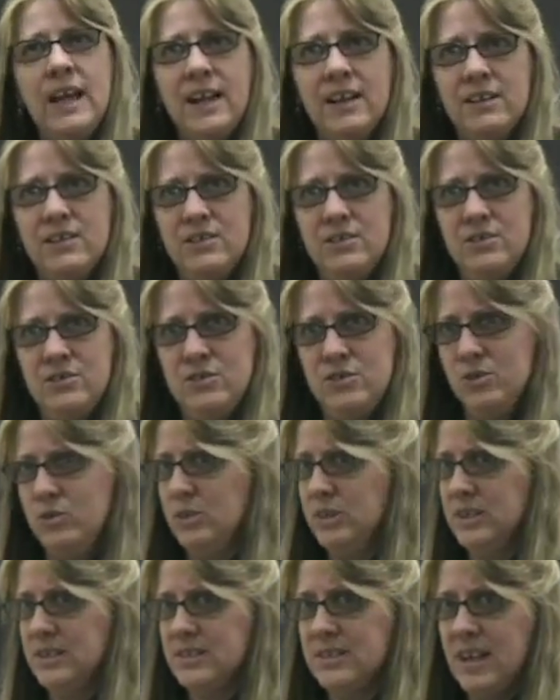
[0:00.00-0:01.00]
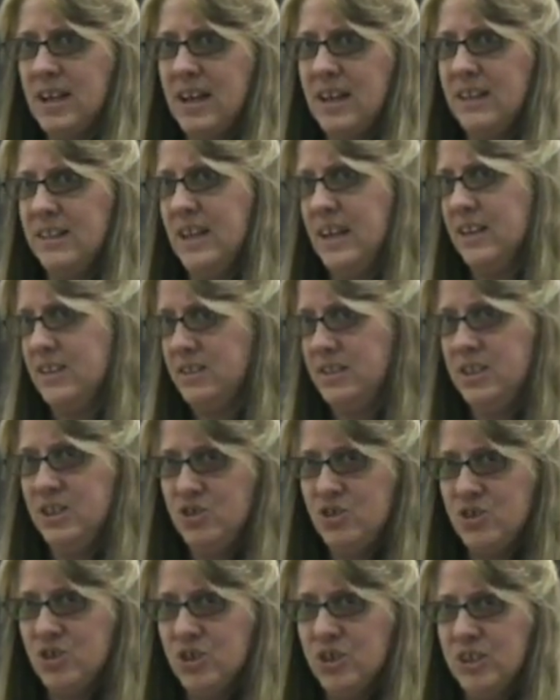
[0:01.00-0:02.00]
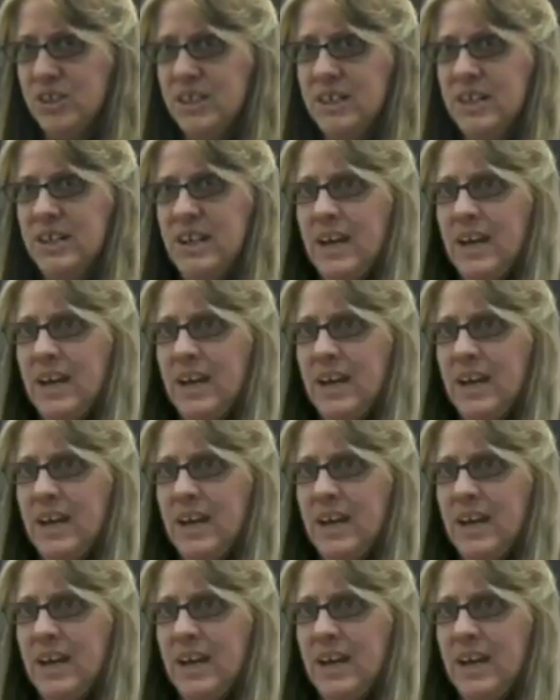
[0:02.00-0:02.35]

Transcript: that student and that teacher.